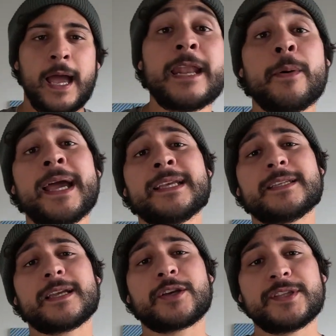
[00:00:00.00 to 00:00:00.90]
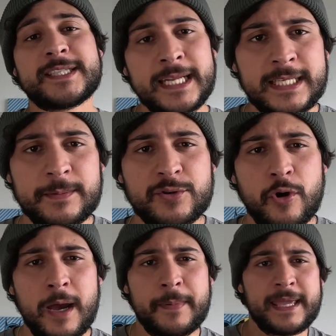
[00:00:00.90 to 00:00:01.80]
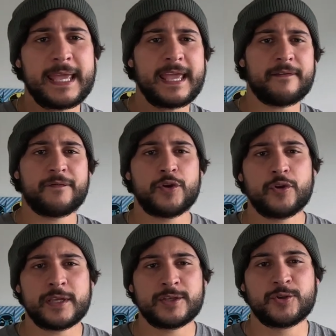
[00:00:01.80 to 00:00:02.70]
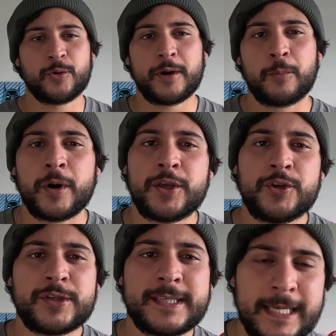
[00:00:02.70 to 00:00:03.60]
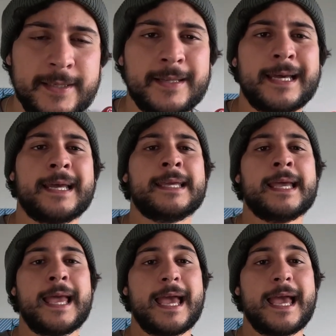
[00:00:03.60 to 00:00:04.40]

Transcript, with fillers: Anyways, consider subscribing if you enjoy what you see today.